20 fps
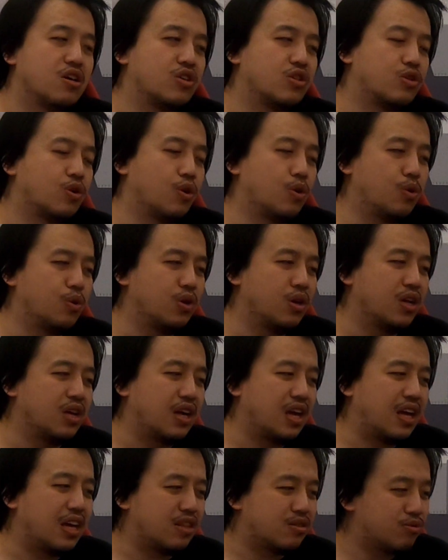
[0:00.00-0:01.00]
So
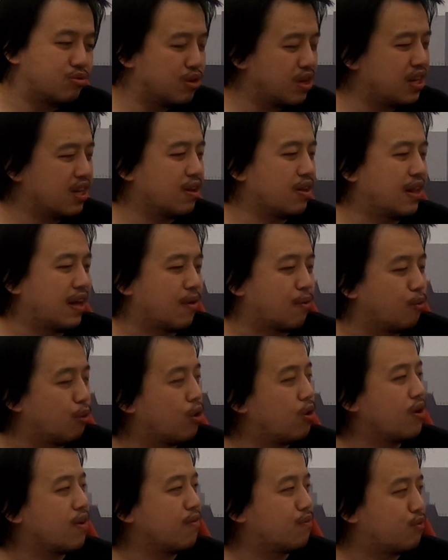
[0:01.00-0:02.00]
it's really like
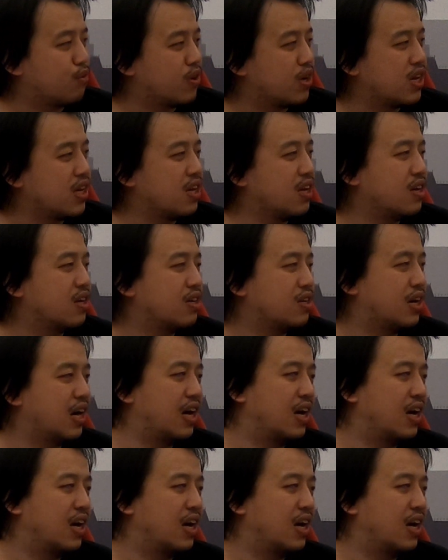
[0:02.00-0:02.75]
worry free.